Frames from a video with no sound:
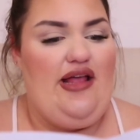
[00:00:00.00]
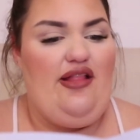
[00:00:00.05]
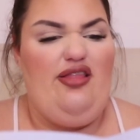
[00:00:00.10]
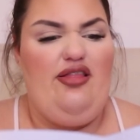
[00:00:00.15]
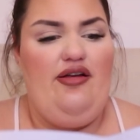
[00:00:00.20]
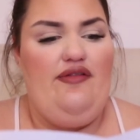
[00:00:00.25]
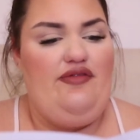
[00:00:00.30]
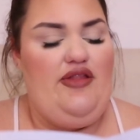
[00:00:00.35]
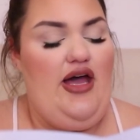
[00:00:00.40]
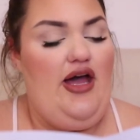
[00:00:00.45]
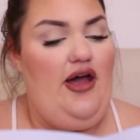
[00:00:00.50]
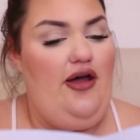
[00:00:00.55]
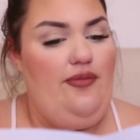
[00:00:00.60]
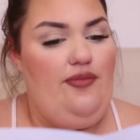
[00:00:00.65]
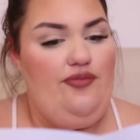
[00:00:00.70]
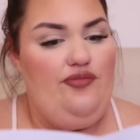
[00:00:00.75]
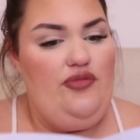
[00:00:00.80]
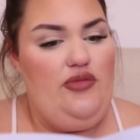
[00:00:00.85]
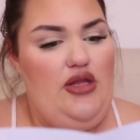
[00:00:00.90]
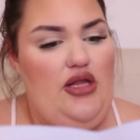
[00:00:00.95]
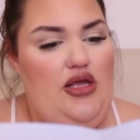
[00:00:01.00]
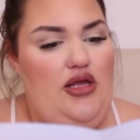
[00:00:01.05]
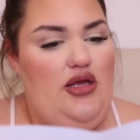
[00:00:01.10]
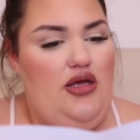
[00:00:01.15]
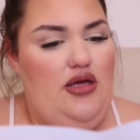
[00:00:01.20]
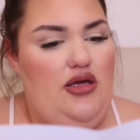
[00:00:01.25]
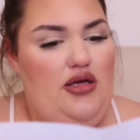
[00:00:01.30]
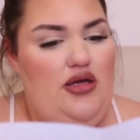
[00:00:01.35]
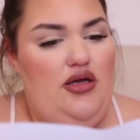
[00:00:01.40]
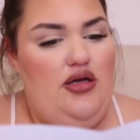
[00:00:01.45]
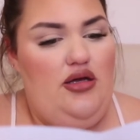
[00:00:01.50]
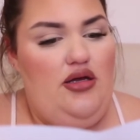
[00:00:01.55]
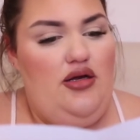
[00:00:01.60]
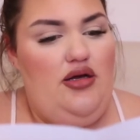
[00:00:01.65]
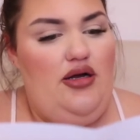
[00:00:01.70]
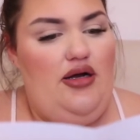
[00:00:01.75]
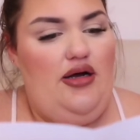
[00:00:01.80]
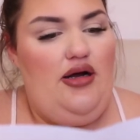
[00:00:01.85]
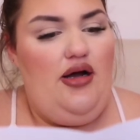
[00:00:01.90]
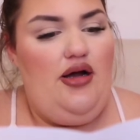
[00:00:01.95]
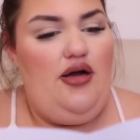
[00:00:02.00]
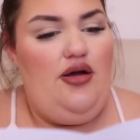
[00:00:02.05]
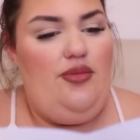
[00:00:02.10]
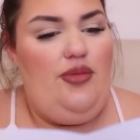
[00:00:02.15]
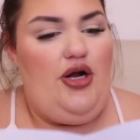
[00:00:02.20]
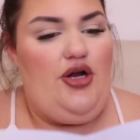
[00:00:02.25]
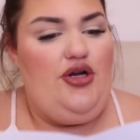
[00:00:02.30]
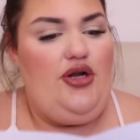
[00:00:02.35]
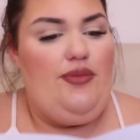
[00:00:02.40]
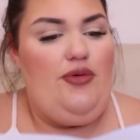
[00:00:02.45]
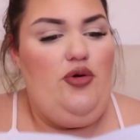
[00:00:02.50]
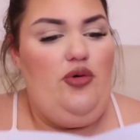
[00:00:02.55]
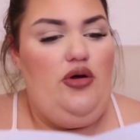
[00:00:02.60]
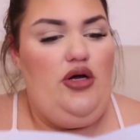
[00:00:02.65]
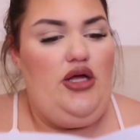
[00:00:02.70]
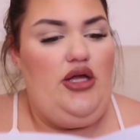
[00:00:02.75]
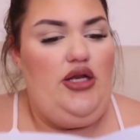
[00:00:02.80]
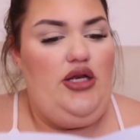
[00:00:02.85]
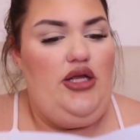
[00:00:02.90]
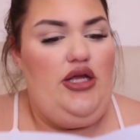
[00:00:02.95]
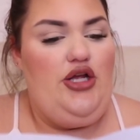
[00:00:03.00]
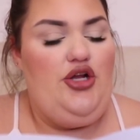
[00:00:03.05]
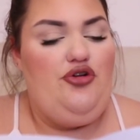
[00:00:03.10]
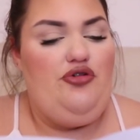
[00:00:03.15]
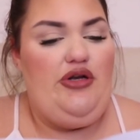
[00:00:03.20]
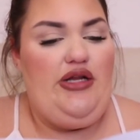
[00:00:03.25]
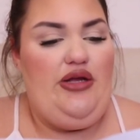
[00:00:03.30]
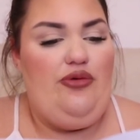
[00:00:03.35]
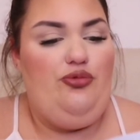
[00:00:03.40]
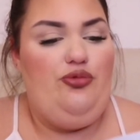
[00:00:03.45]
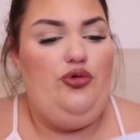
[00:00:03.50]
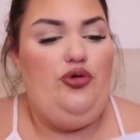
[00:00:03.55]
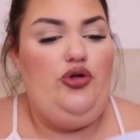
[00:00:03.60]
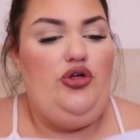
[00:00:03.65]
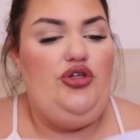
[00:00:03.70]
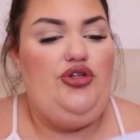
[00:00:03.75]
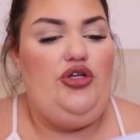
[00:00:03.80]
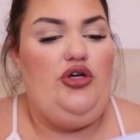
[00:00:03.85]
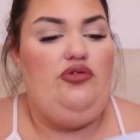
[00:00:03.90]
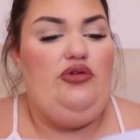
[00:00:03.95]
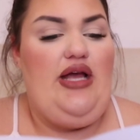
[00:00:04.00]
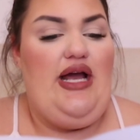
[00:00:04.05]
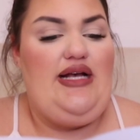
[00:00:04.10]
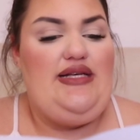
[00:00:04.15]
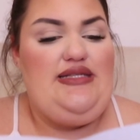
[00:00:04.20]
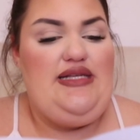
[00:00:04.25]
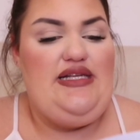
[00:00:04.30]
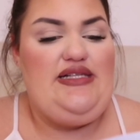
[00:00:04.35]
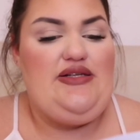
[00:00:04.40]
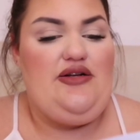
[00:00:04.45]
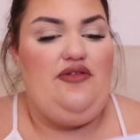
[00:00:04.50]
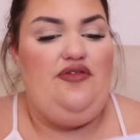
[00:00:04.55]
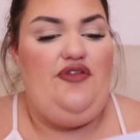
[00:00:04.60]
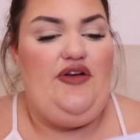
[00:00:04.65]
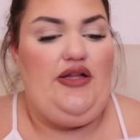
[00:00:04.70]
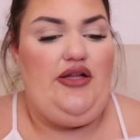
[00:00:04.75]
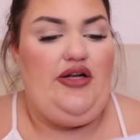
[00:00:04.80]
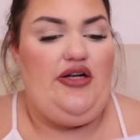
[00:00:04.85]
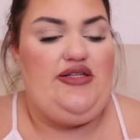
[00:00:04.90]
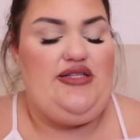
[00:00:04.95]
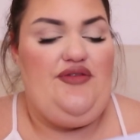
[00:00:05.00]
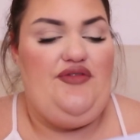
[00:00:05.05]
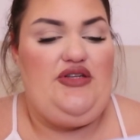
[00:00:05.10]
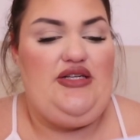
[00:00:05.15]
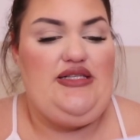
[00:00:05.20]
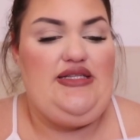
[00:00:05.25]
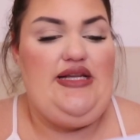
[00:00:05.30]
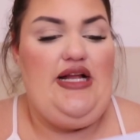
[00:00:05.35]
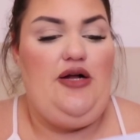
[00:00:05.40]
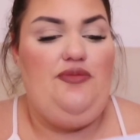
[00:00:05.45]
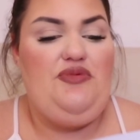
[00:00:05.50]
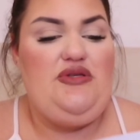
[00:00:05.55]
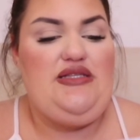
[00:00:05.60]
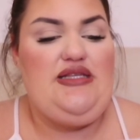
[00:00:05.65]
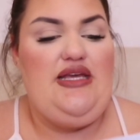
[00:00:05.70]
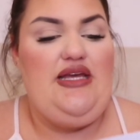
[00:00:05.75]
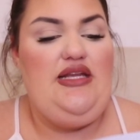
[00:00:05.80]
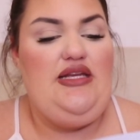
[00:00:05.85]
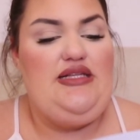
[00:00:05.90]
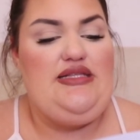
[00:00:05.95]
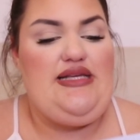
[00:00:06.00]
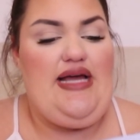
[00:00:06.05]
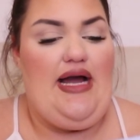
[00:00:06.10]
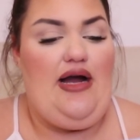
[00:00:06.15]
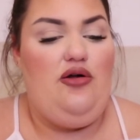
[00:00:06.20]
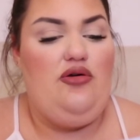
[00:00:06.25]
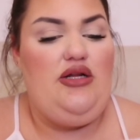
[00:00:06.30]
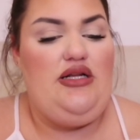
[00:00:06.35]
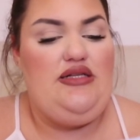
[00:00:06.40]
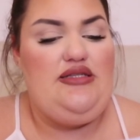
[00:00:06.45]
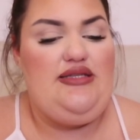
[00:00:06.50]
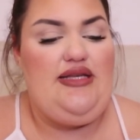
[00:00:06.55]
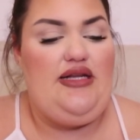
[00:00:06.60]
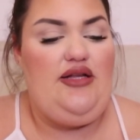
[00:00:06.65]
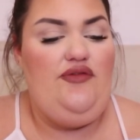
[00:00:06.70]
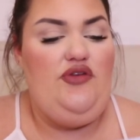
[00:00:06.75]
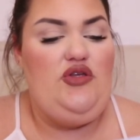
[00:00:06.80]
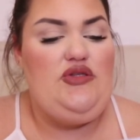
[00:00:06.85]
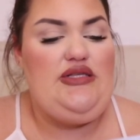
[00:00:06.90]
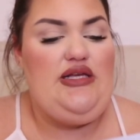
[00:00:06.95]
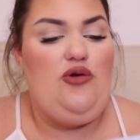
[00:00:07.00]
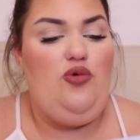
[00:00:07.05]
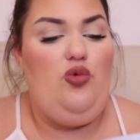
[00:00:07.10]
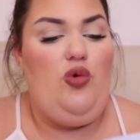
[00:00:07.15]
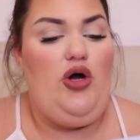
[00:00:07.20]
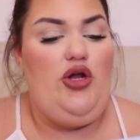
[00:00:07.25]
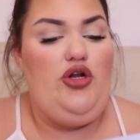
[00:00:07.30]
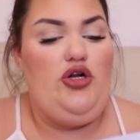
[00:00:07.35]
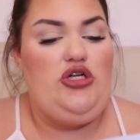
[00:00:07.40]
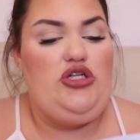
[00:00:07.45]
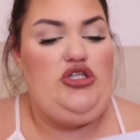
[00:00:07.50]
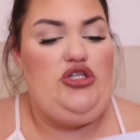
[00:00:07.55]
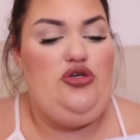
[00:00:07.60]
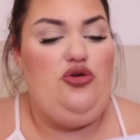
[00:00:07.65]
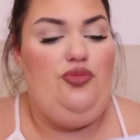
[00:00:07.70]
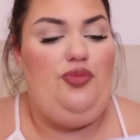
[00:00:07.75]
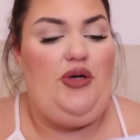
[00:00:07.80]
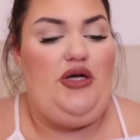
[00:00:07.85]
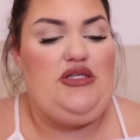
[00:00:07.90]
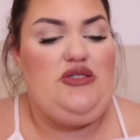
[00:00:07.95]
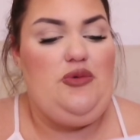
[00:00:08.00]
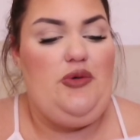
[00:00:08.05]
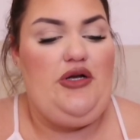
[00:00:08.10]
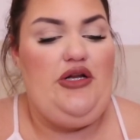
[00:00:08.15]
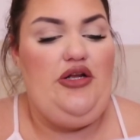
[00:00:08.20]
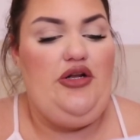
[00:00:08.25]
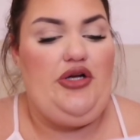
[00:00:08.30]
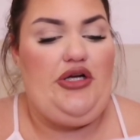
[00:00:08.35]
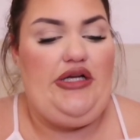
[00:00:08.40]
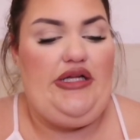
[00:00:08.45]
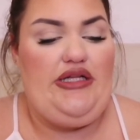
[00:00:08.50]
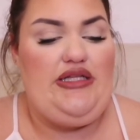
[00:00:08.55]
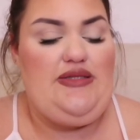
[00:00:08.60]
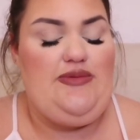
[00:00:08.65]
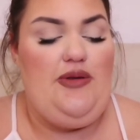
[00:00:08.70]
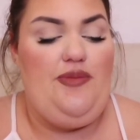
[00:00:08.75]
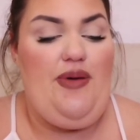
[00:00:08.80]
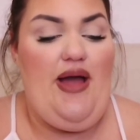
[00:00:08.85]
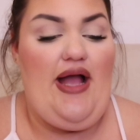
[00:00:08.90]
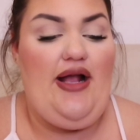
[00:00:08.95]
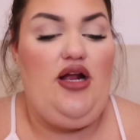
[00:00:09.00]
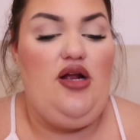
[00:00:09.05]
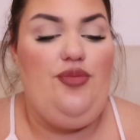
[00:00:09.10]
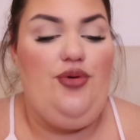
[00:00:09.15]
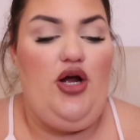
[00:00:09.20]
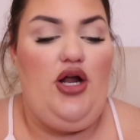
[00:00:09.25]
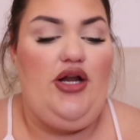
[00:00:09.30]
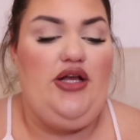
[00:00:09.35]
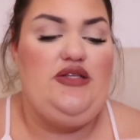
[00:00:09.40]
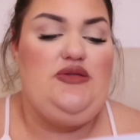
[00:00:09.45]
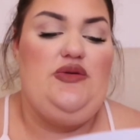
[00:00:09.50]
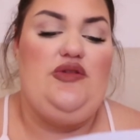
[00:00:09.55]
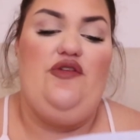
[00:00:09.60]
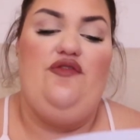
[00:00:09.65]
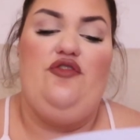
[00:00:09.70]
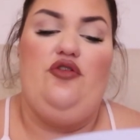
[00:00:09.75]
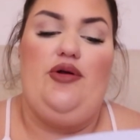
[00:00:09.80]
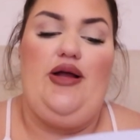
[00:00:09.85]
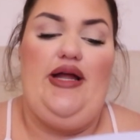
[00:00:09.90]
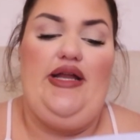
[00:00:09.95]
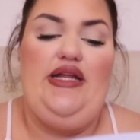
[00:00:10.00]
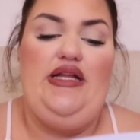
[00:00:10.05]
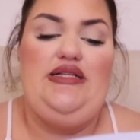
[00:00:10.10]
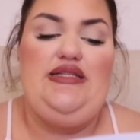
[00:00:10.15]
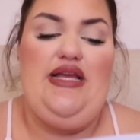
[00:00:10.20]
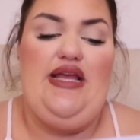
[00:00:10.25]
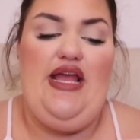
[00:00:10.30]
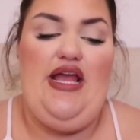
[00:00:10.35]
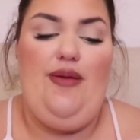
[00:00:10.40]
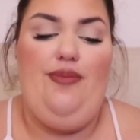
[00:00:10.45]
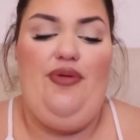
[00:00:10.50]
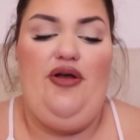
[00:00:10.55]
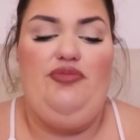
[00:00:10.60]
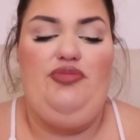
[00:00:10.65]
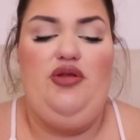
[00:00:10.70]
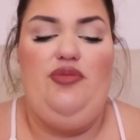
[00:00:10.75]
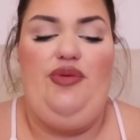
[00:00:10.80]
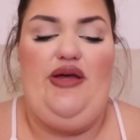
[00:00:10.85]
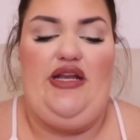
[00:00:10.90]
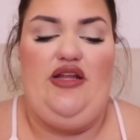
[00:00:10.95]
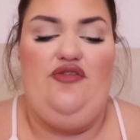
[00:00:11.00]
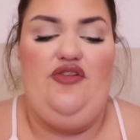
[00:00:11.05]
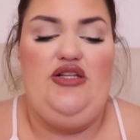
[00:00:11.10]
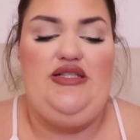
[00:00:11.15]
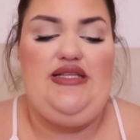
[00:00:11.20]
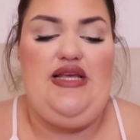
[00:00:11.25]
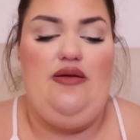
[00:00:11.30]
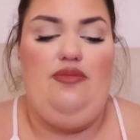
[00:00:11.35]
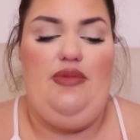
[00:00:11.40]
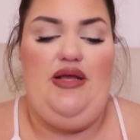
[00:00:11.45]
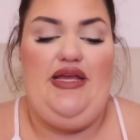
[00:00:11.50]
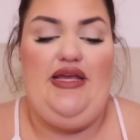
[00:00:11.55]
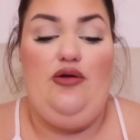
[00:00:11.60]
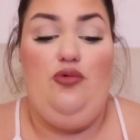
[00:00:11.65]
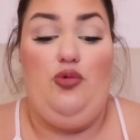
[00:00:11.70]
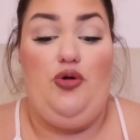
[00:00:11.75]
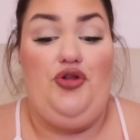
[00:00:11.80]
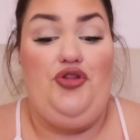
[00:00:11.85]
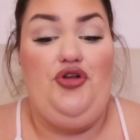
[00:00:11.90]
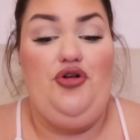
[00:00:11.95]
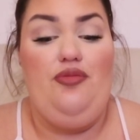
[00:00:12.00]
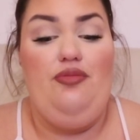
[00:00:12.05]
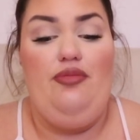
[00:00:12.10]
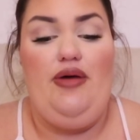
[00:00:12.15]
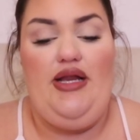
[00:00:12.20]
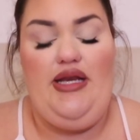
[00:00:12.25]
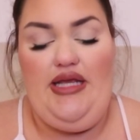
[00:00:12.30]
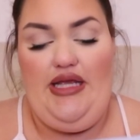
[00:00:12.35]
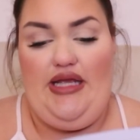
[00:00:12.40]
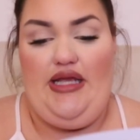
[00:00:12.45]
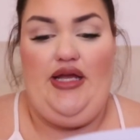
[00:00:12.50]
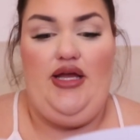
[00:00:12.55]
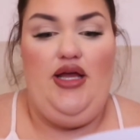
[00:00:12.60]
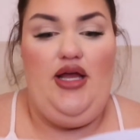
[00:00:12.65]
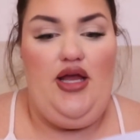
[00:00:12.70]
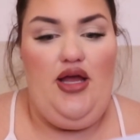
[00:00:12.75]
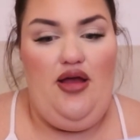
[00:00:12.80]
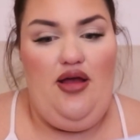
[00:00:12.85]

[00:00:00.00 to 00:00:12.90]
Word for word: I love that. Um, our number one ingredient rule, no nasties or fillers. If it doesn't help the skin, it's out. Instead of using one or two buzzword ingredients, we pack our products with a variety to amp up the benefits and make it worth your money.